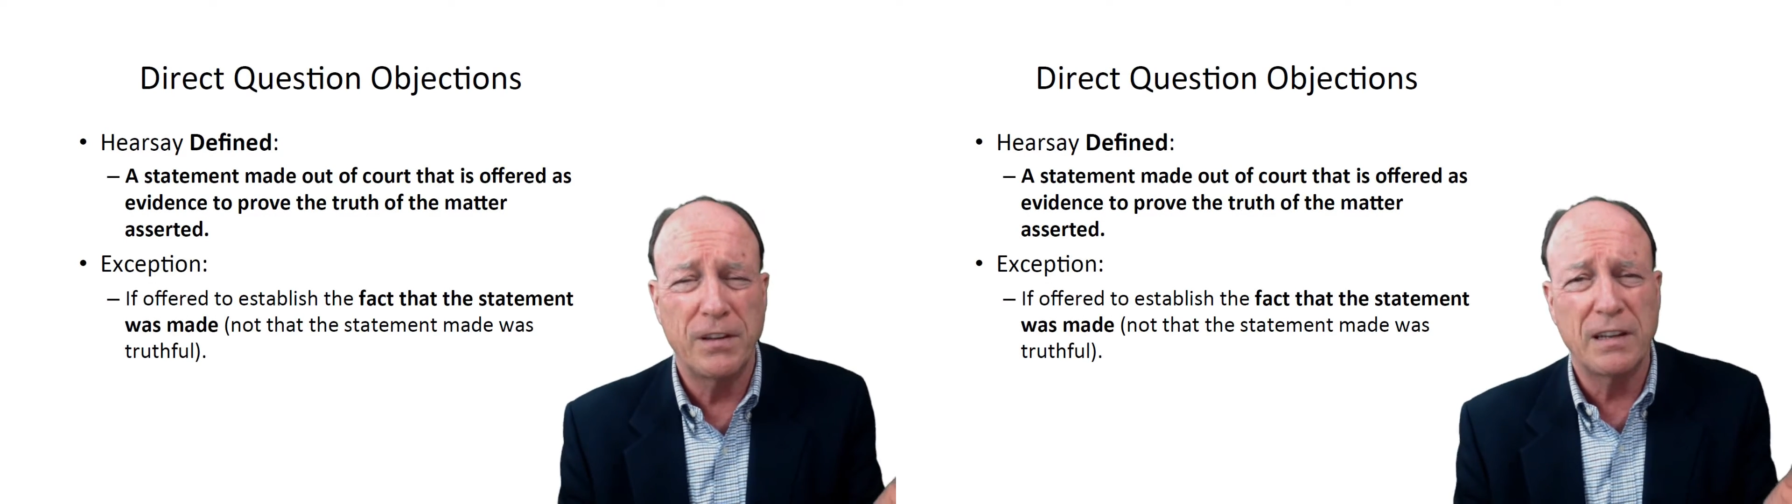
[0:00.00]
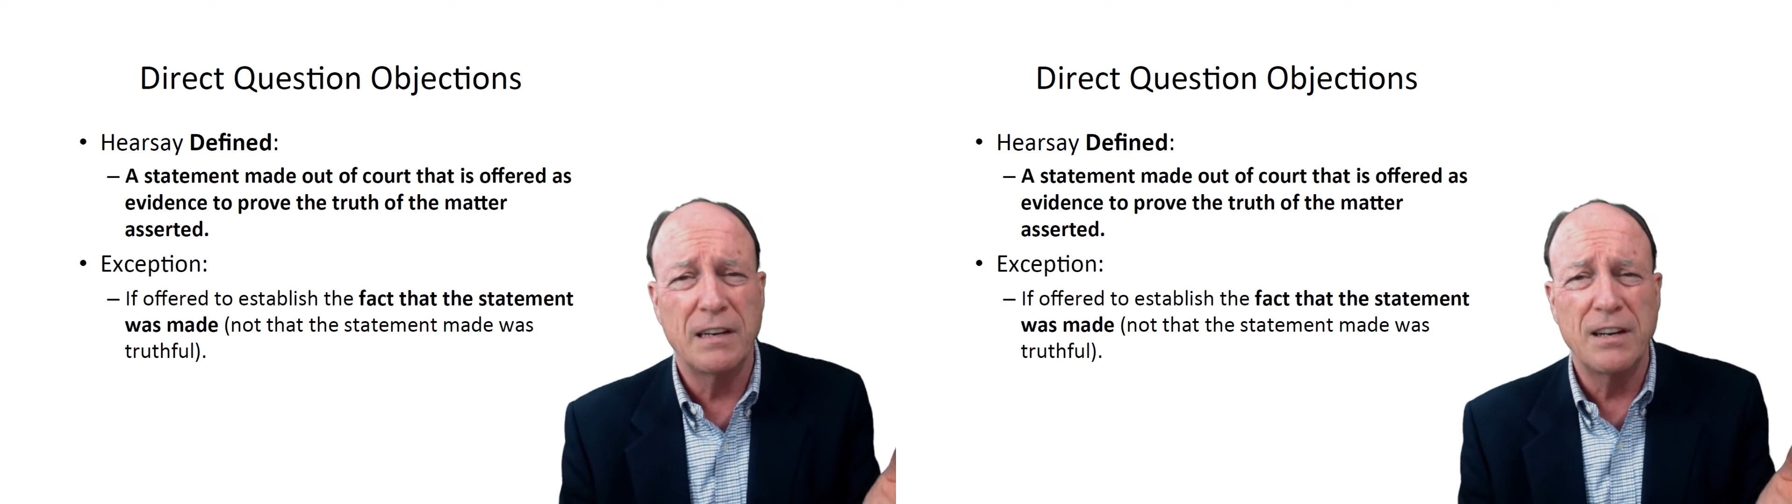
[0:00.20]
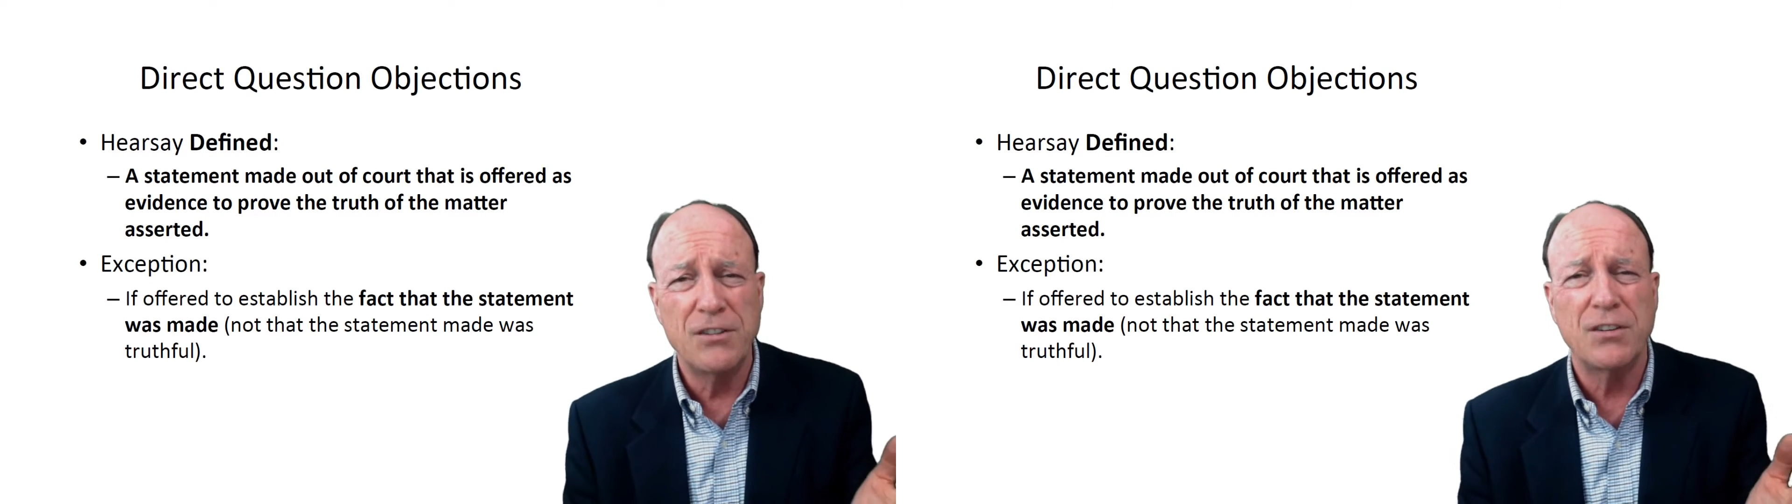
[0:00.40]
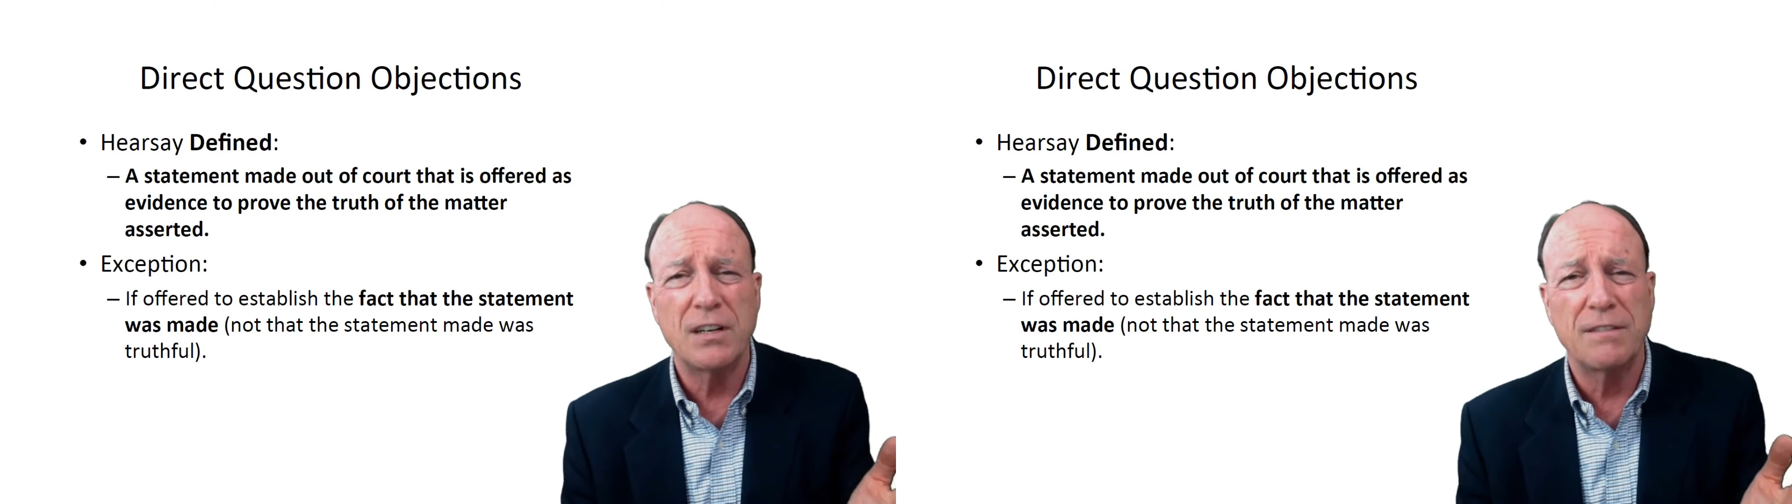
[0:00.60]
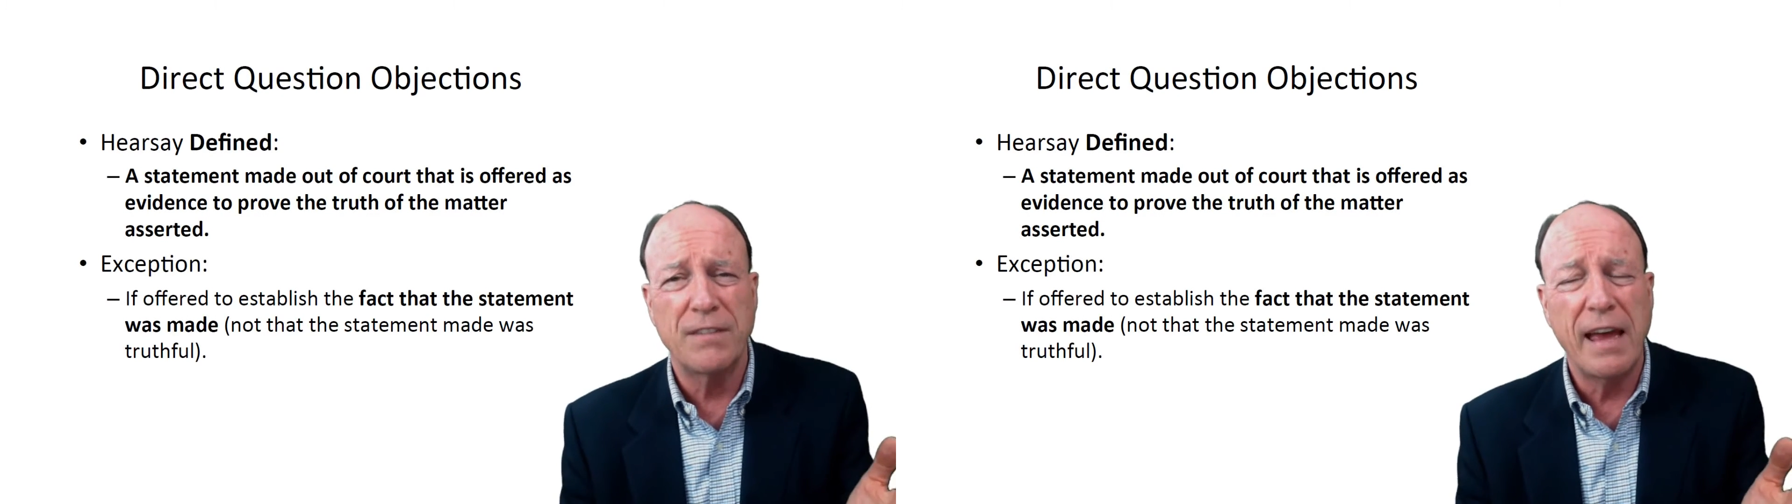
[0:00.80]
the
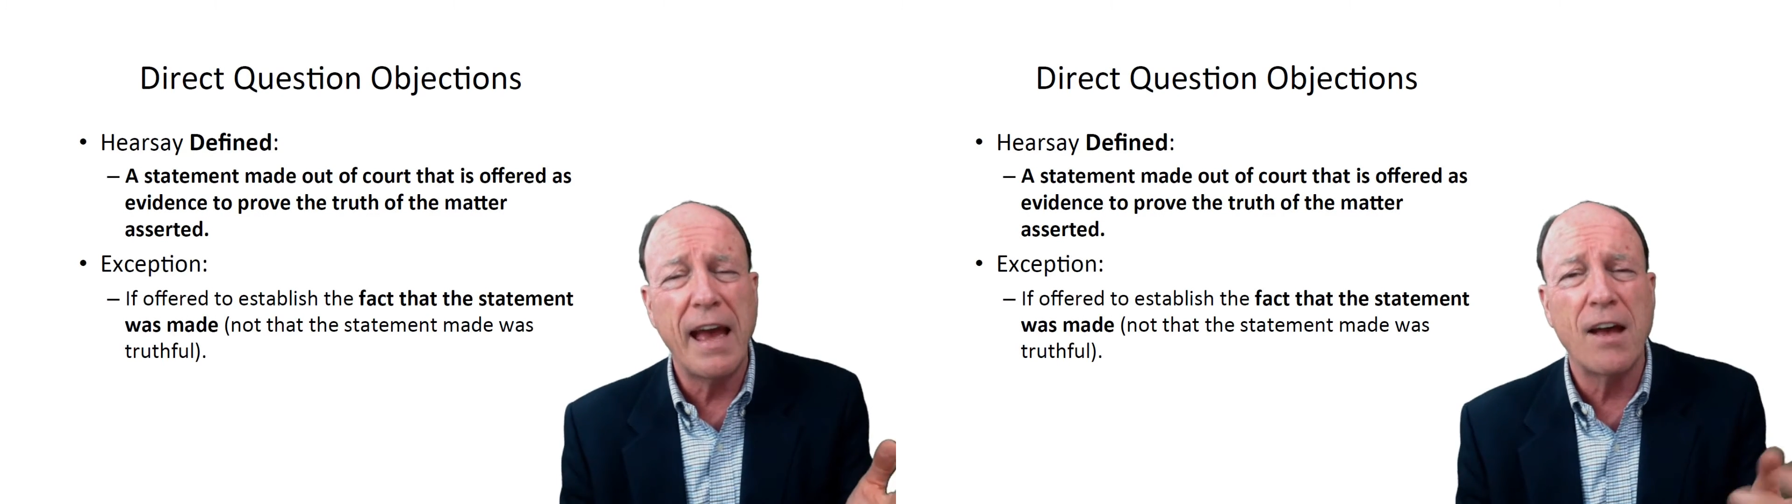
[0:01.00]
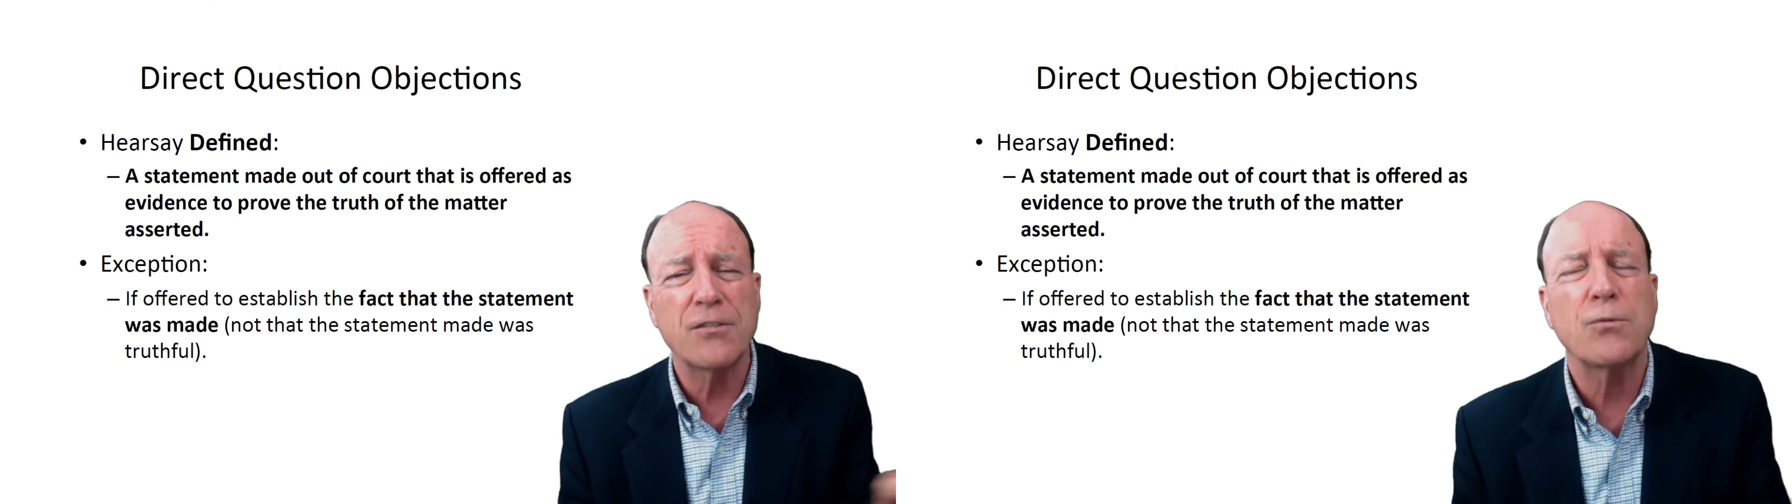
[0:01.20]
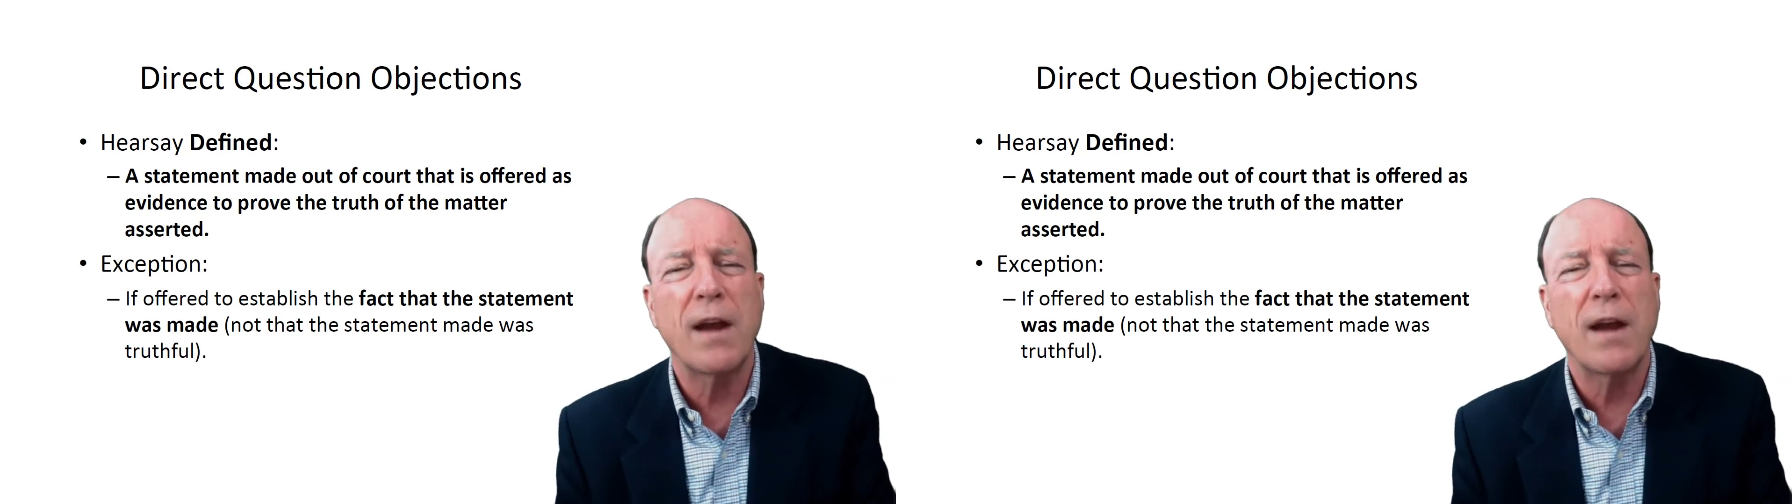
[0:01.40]
condition of the house.